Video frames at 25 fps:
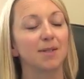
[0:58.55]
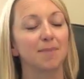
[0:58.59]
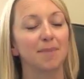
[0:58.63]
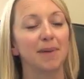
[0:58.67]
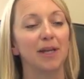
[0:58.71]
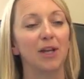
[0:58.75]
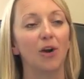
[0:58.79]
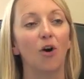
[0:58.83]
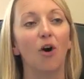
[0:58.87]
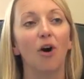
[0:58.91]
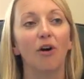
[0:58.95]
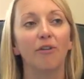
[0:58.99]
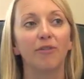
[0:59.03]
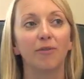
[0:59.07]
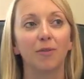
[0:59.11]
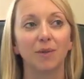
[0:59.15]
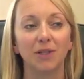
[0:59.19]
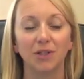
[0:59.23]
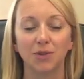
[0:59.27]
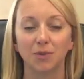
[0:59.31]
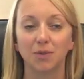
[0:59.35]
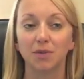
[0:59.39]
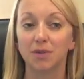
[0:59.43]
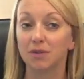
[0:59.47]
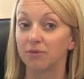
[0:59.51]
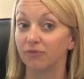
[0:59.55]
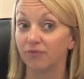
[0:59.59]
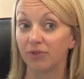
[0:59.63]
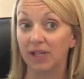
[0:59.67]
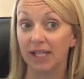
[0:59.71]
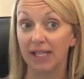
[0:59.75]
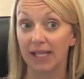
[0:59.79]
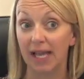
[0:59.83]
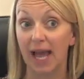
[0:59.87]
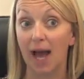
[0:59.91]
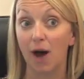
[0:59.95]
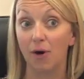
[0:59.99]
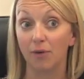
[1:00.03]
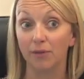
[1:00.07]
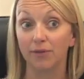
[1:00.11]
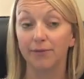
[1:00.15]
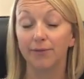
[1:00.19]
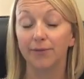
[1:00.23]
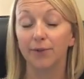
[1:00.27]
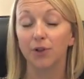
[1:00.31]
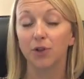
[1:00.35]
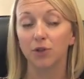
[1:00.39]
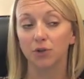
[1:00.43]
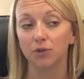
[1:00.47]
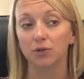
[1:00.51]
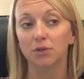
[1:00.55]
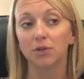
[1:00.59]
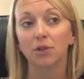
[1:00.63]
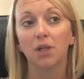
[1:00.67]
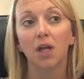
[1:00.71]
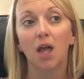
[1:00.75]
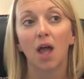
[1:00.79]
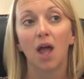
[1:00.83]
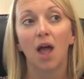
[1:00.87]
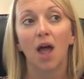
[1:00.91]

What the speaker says: to be off, which was really helpful.